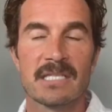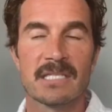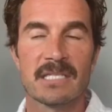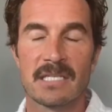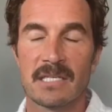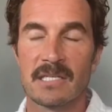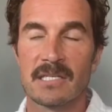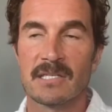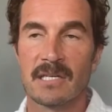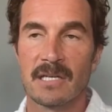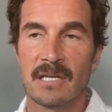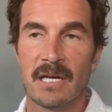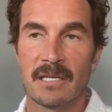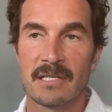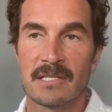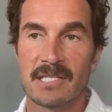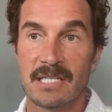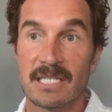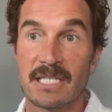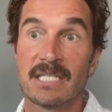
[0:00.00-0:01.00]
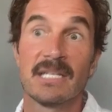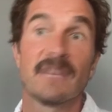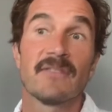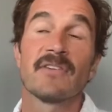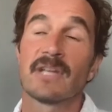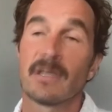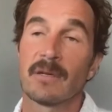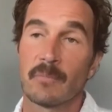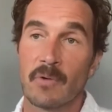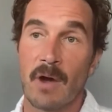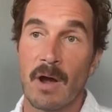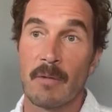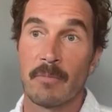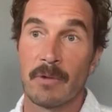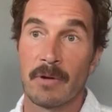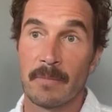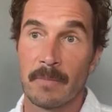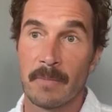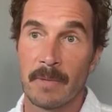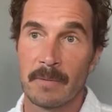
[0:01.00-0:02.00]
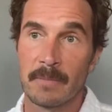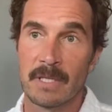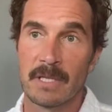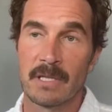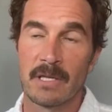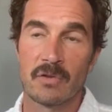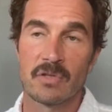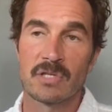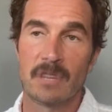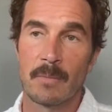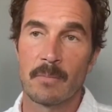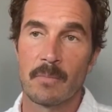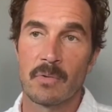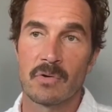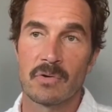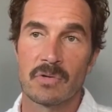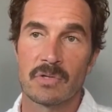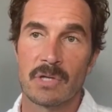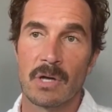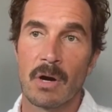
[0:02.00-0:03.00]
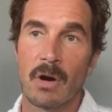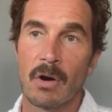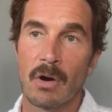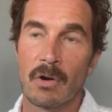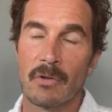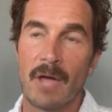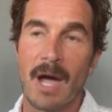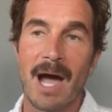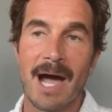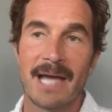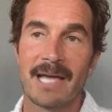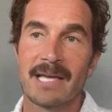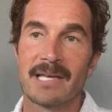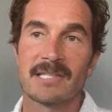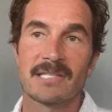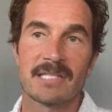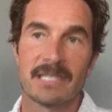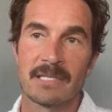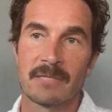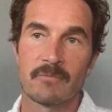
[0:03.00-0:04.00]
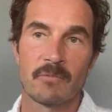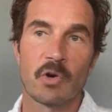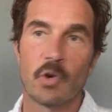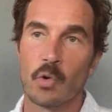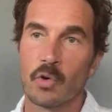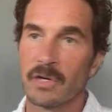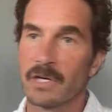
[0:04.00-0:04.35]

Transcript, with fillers: is a significant problem. I mean, those numbers are the highest in recorded